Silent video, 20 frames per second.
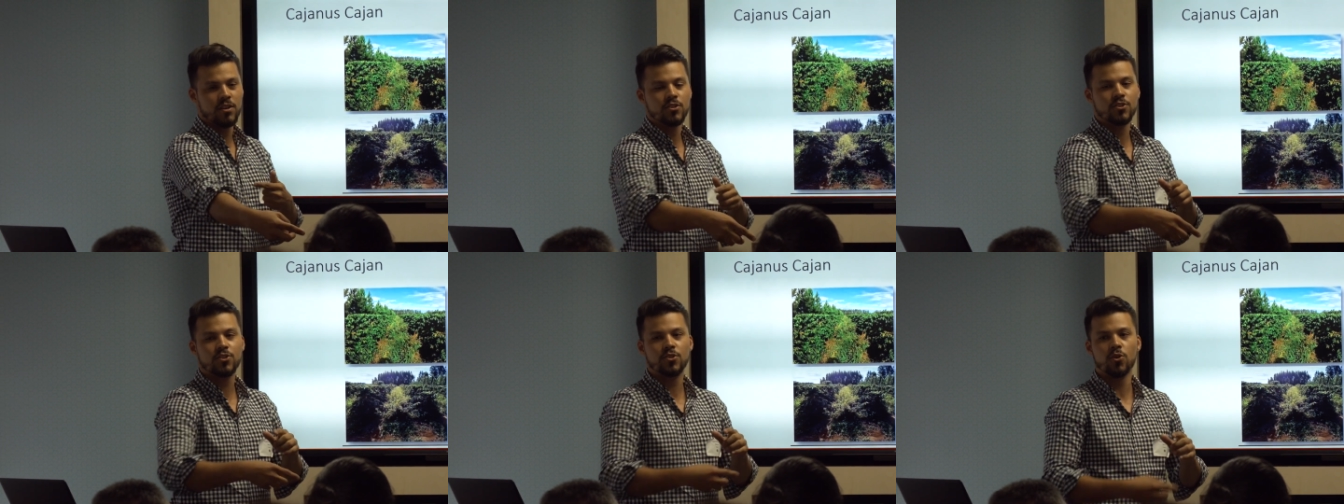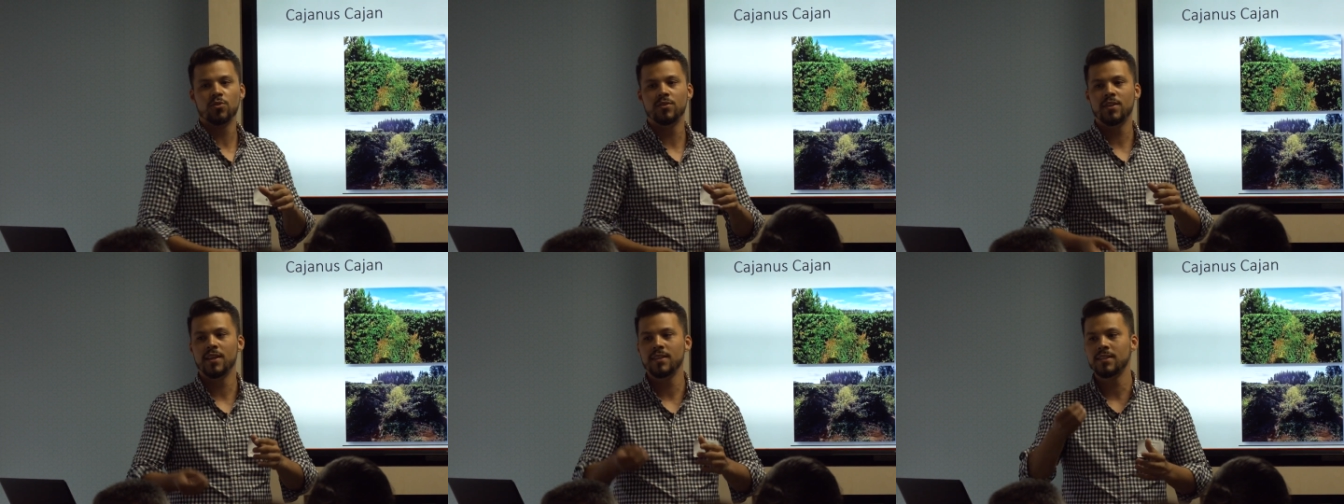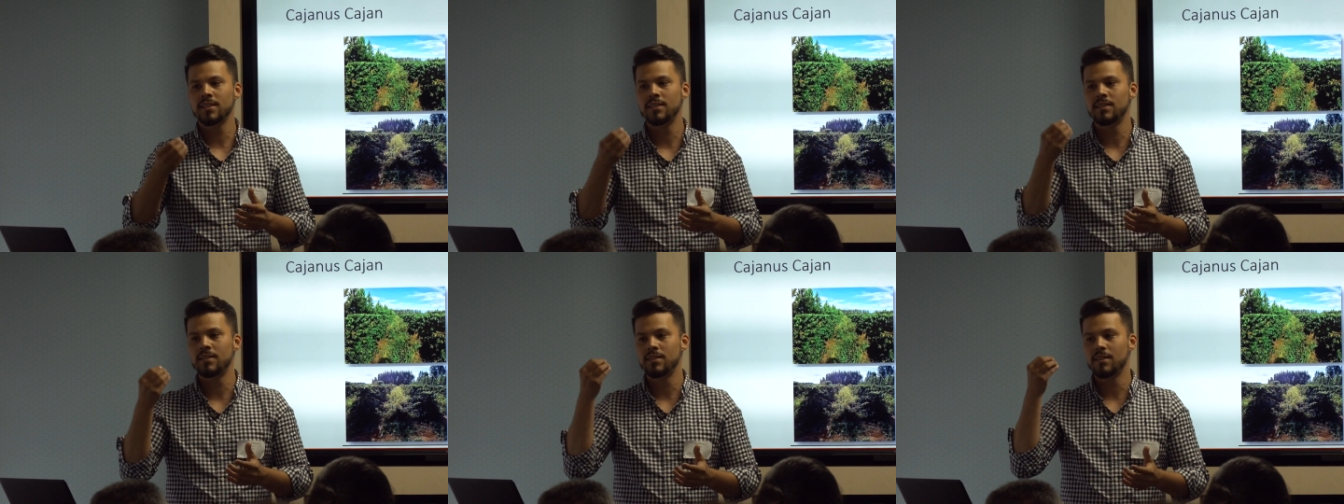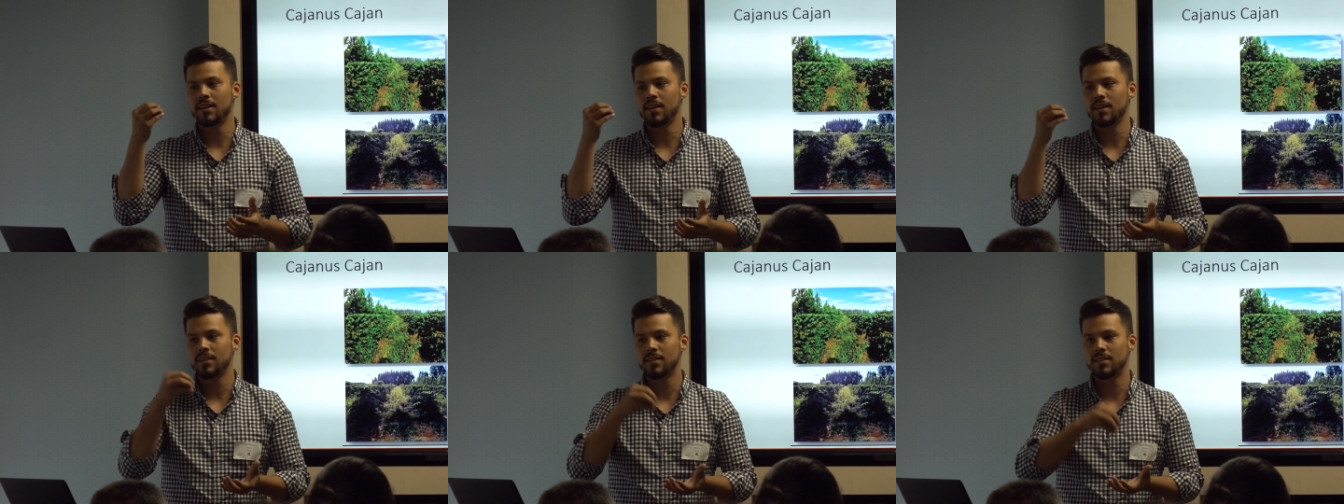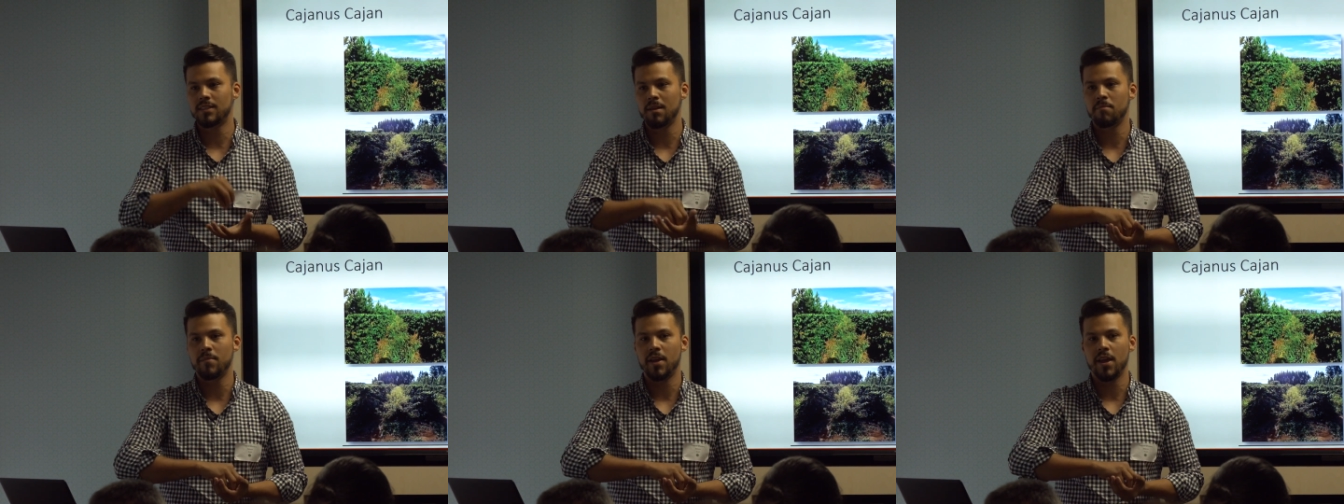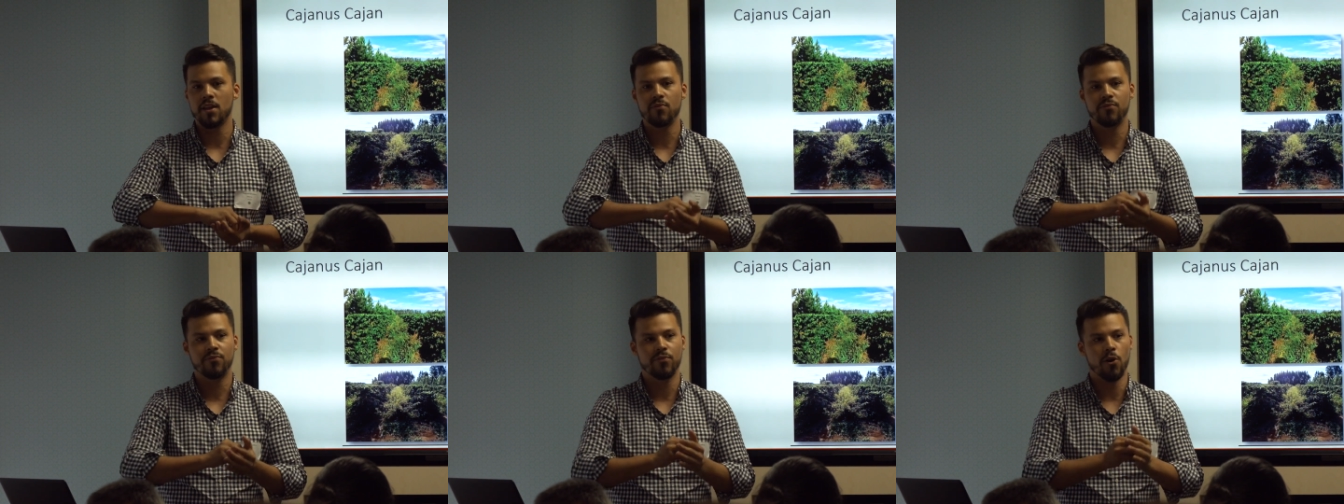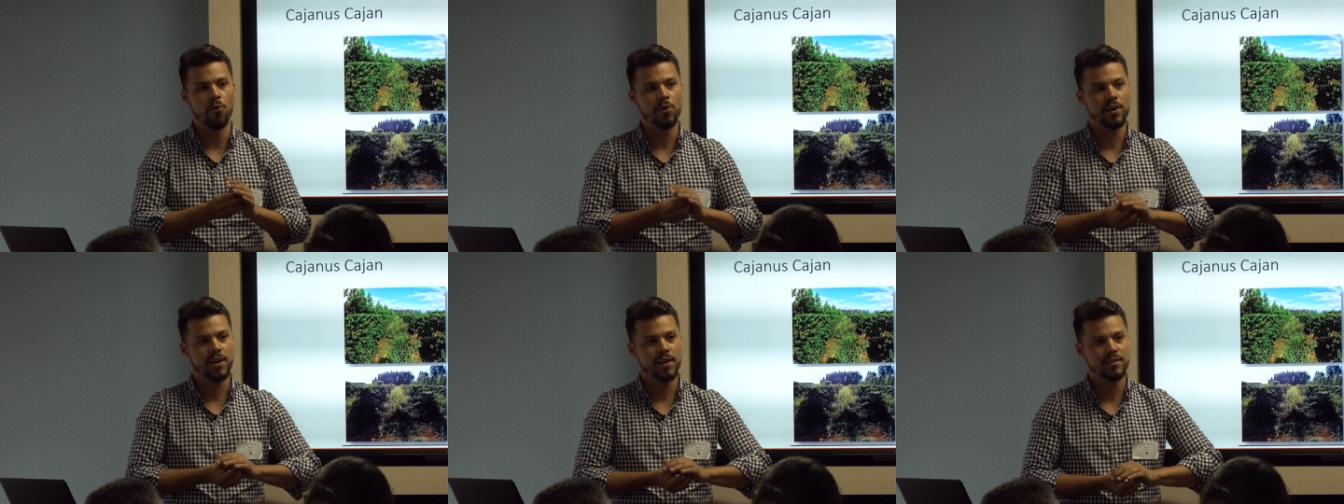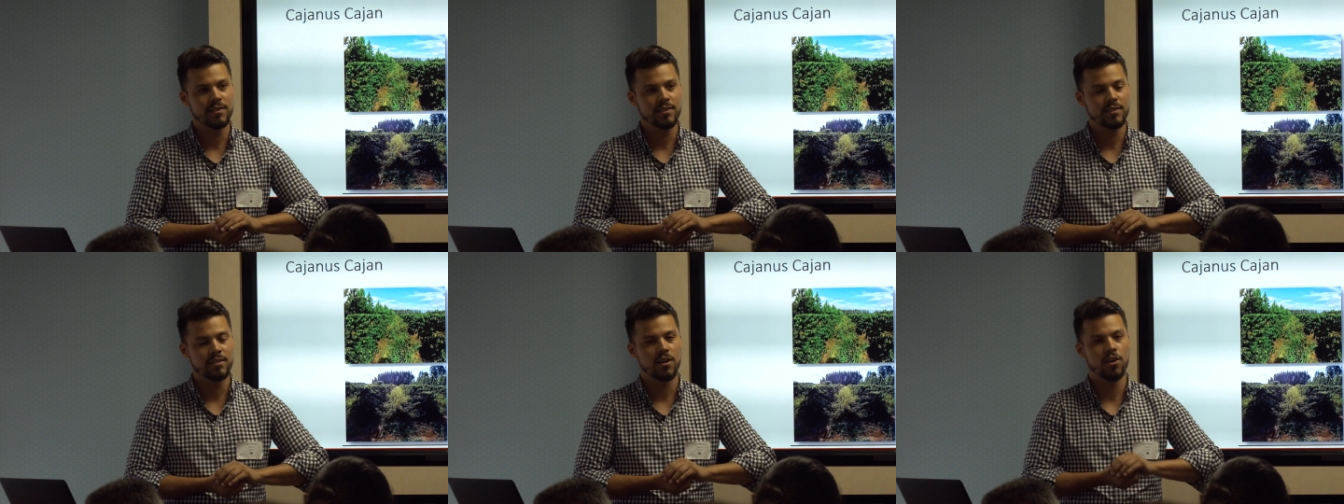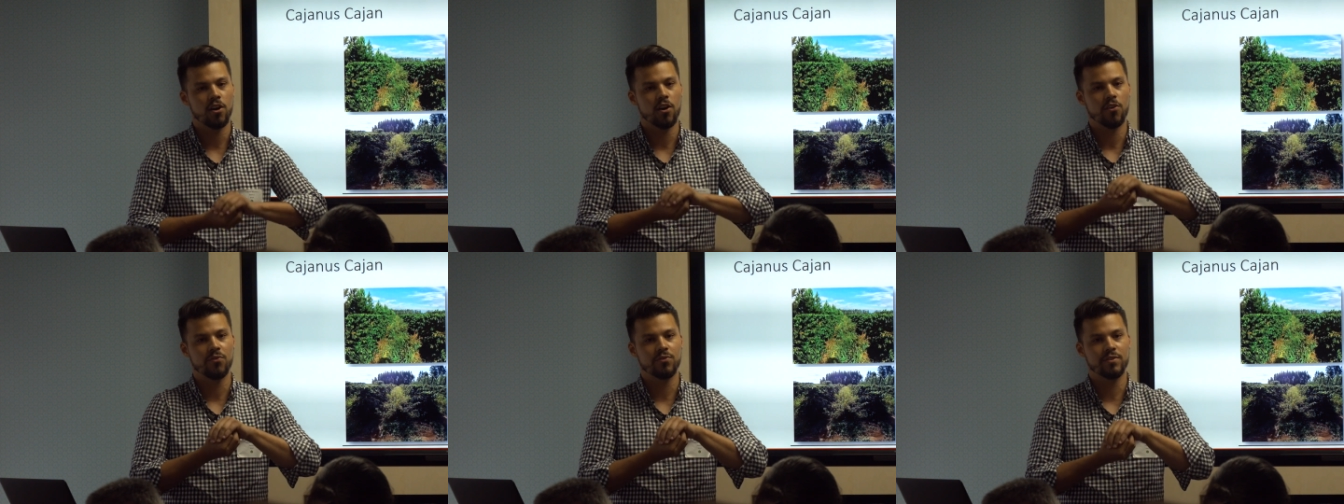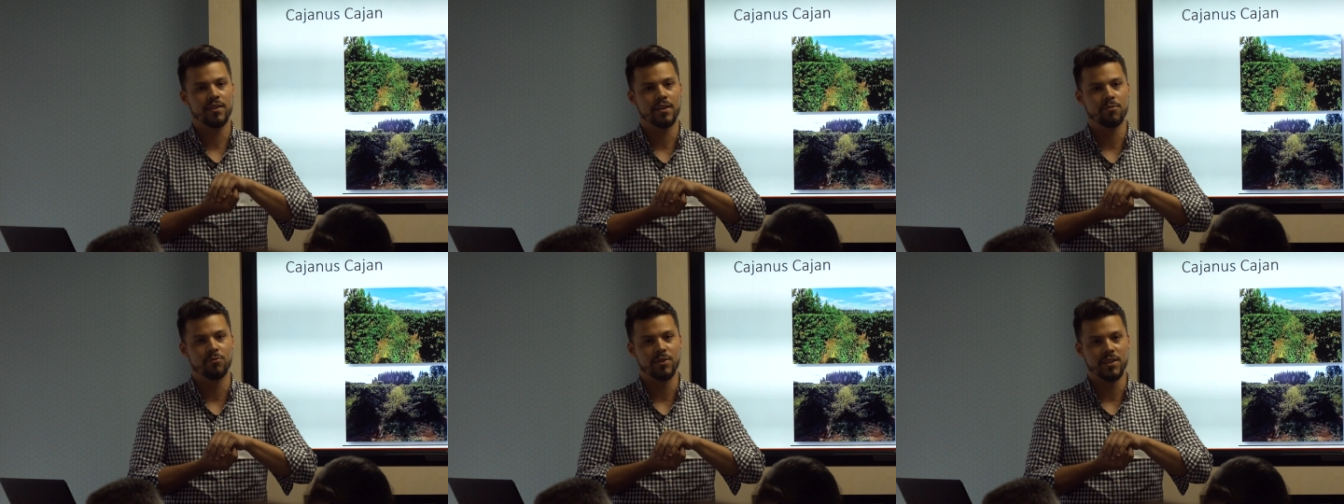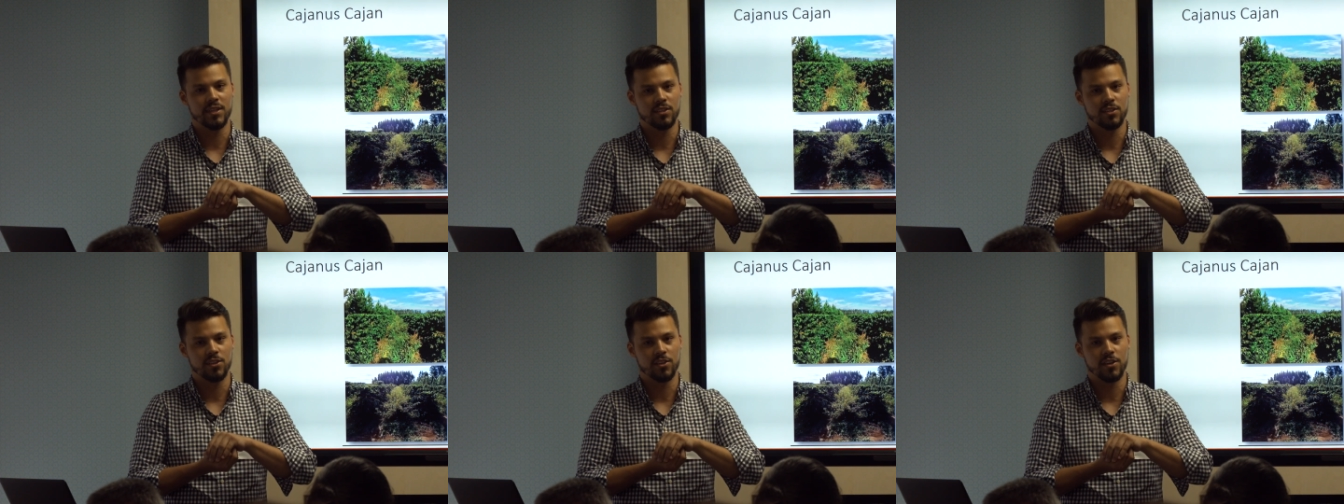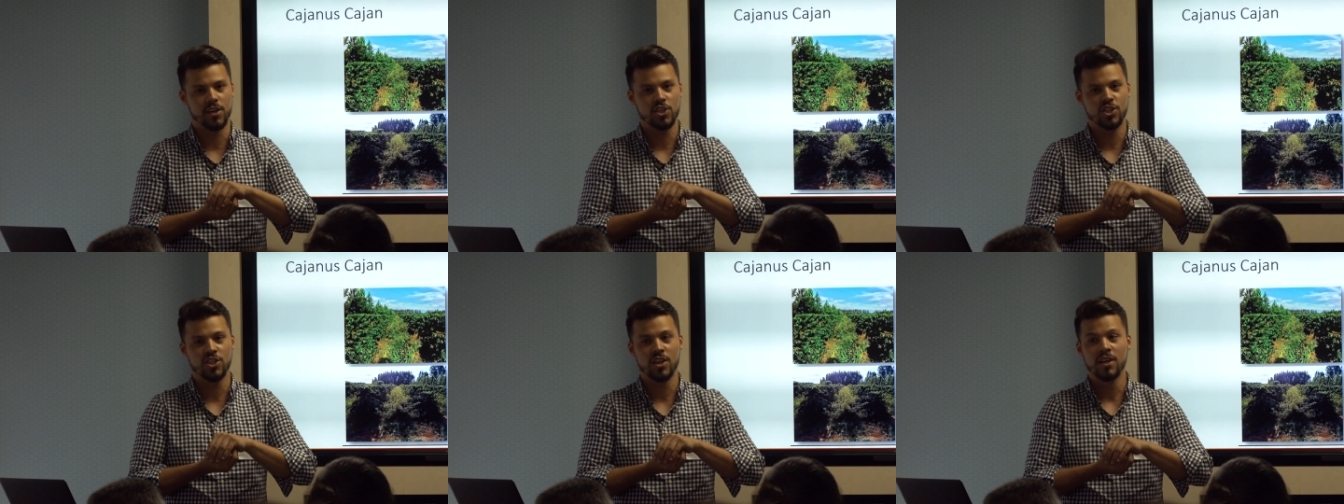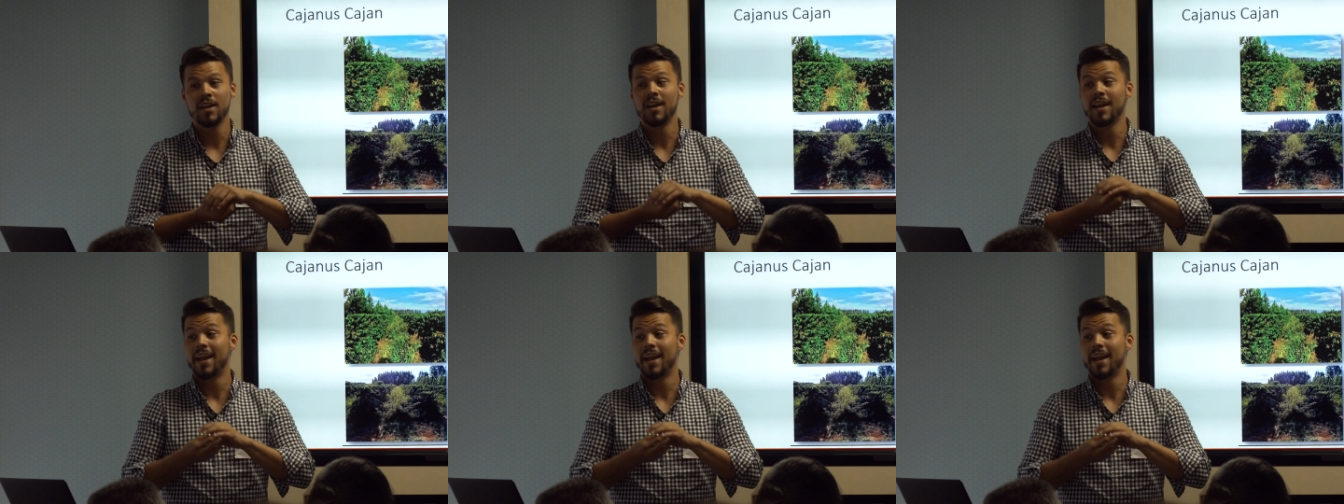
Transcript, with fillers: So this is the main focus of the research.